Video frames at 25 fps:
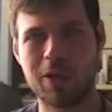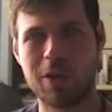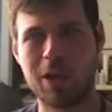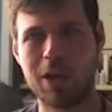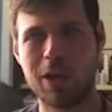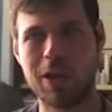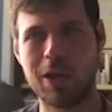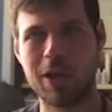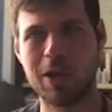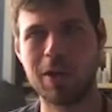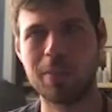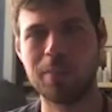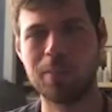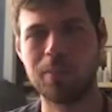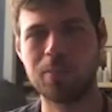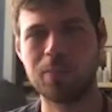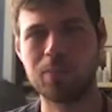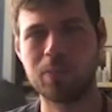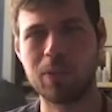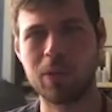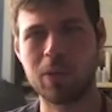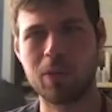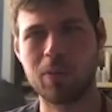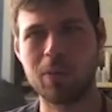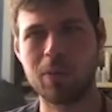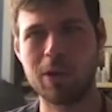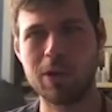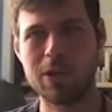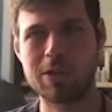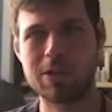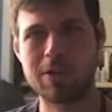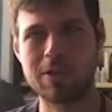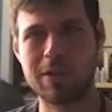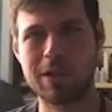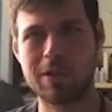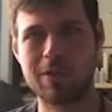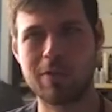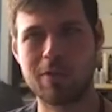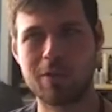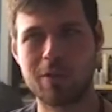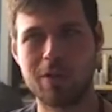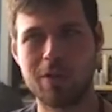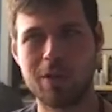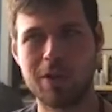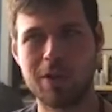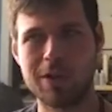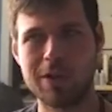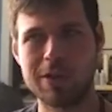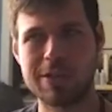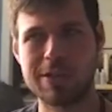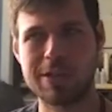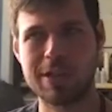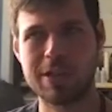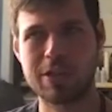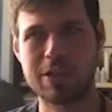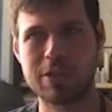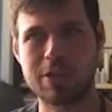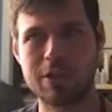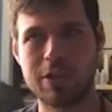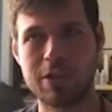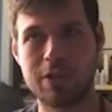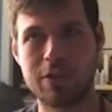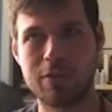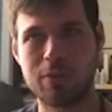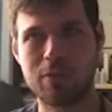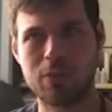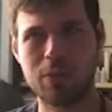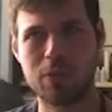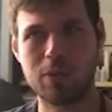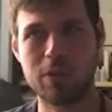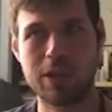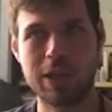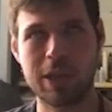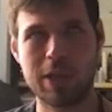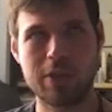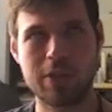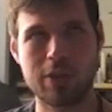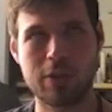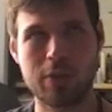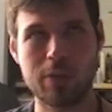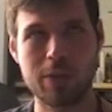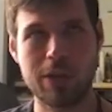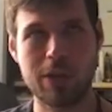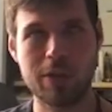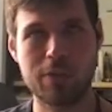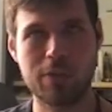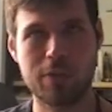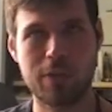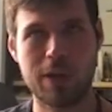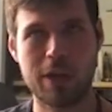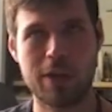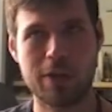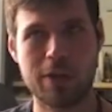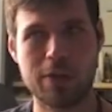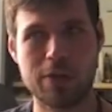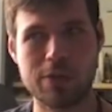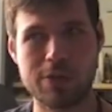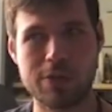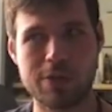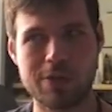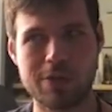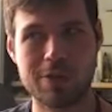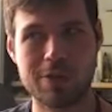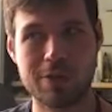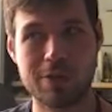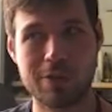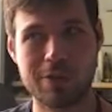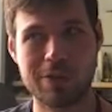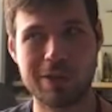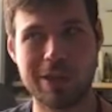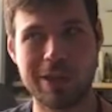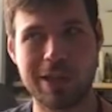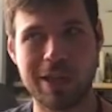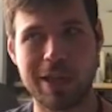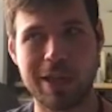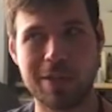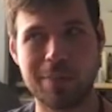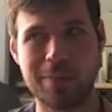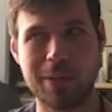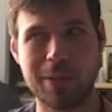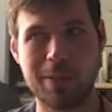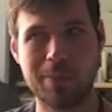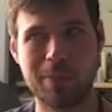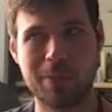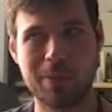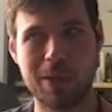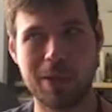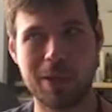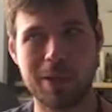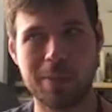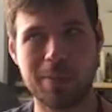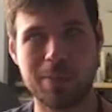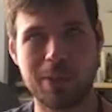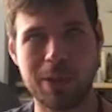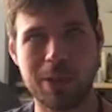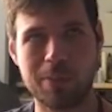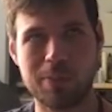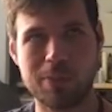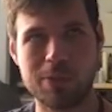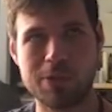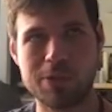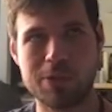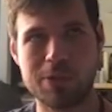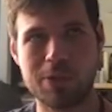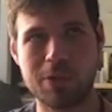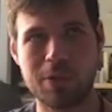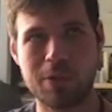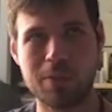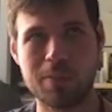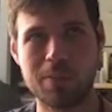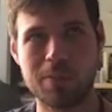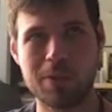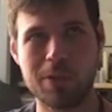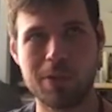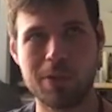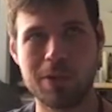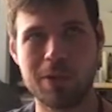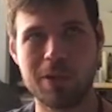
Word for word: Hmm. Um, whereas later on, essentially, through looking at the Greek fathers, looking at people, I, I presume,